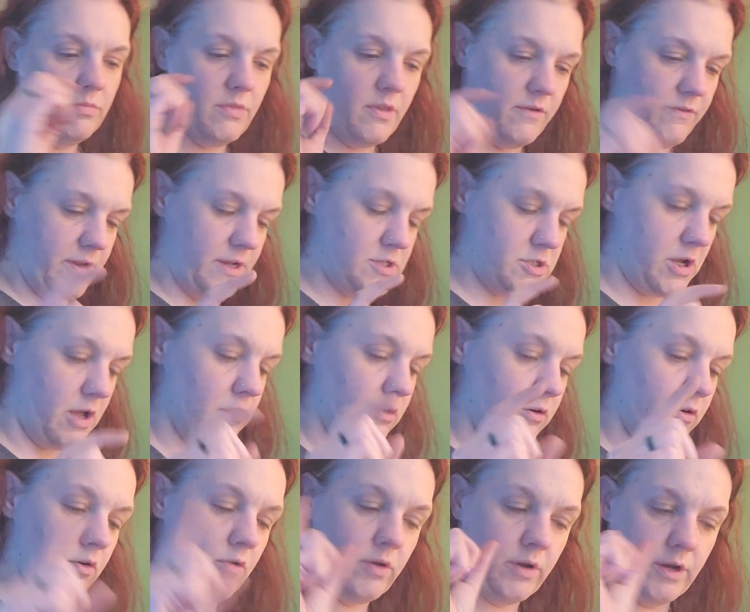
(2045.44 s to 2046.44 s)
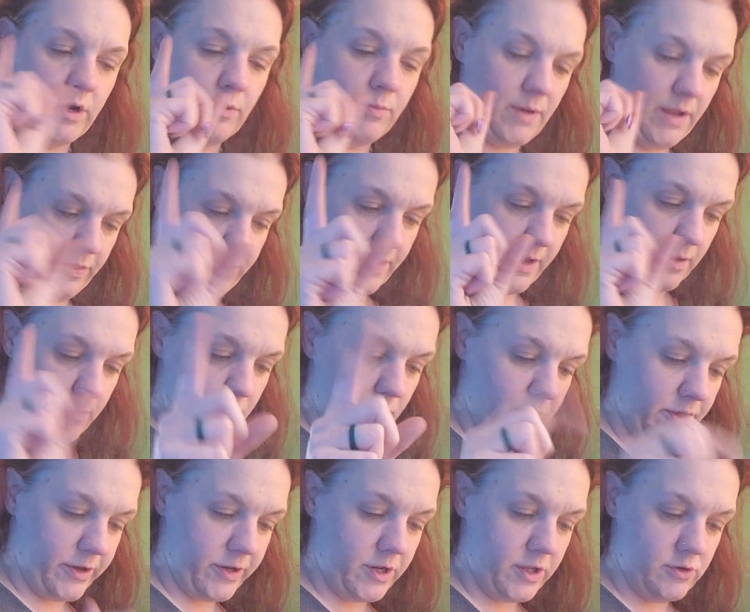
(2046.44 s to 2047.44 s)
of each color on here, but I think I'm
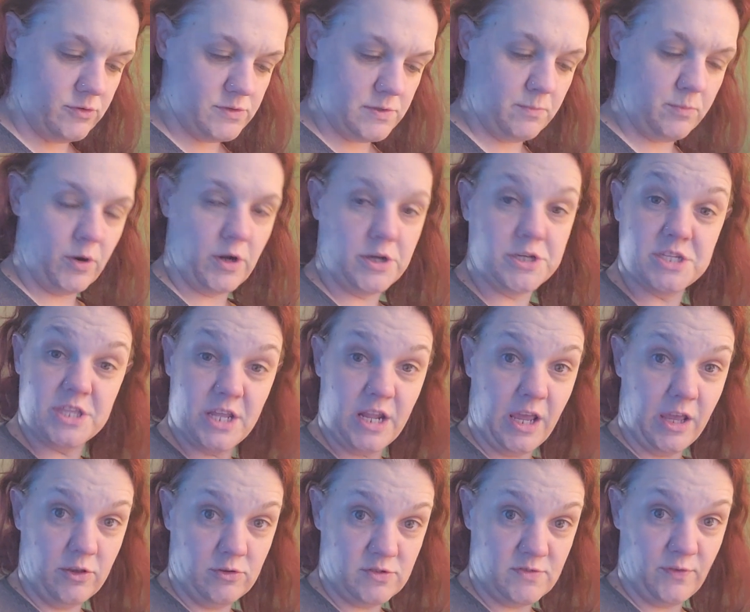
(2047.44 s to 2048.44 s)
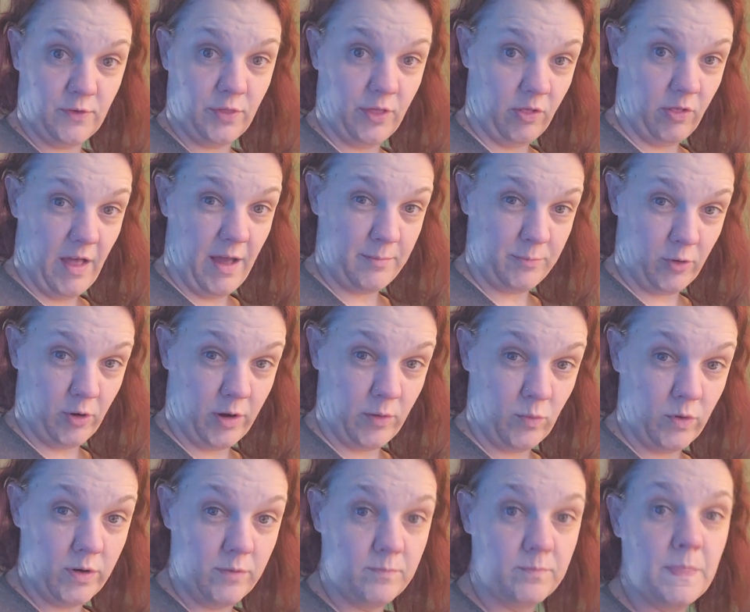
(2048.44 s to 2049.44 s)
only going to use the brush that I used for the lime green
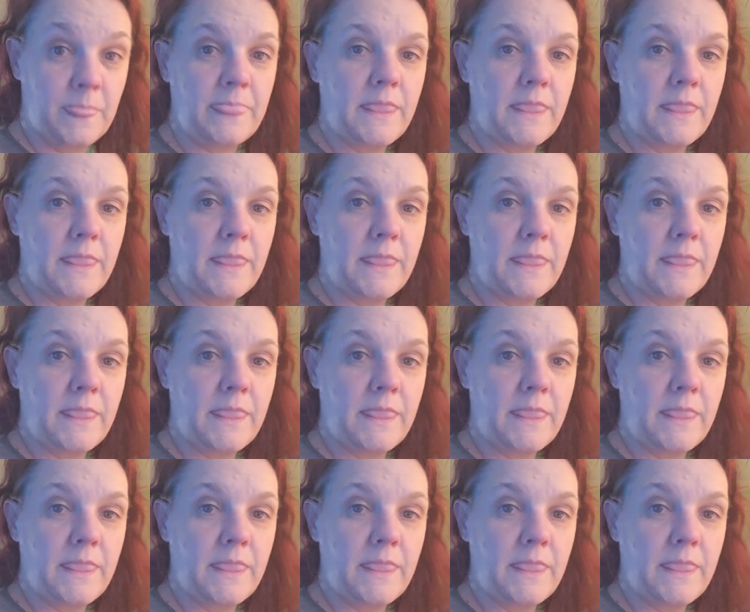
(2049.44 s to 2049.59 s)
one,